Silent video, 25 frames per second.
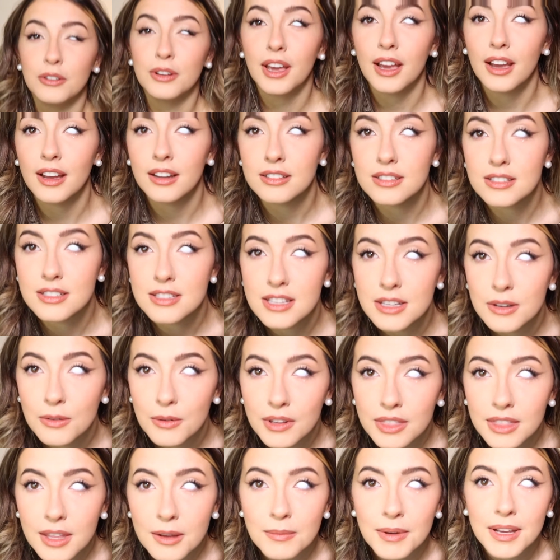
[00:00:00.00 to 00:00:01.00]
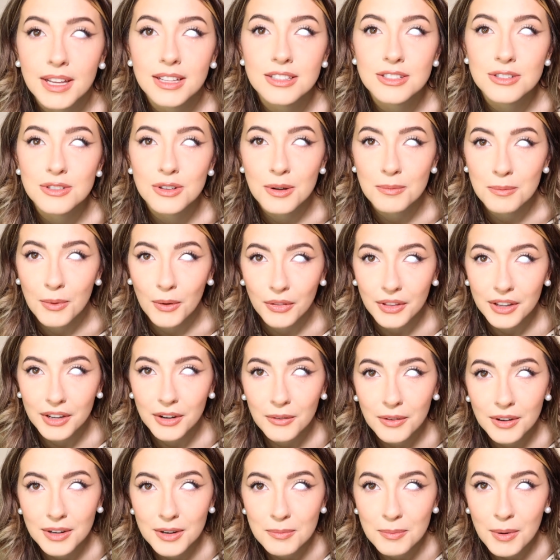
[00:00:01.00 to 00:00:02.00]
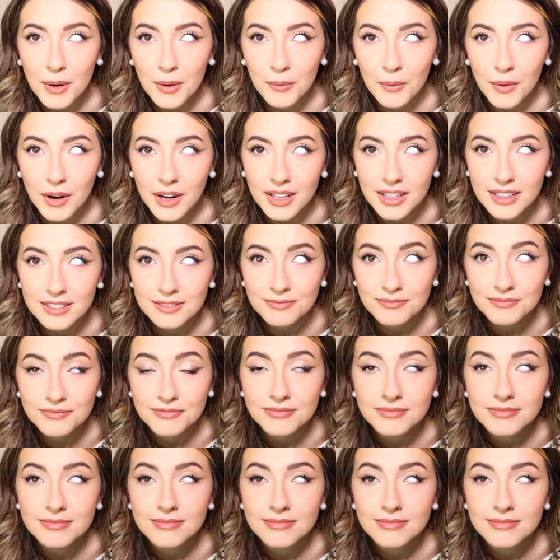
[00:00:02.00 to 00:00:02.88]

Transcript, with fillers: can't see with them in, so I'm only going to put one in.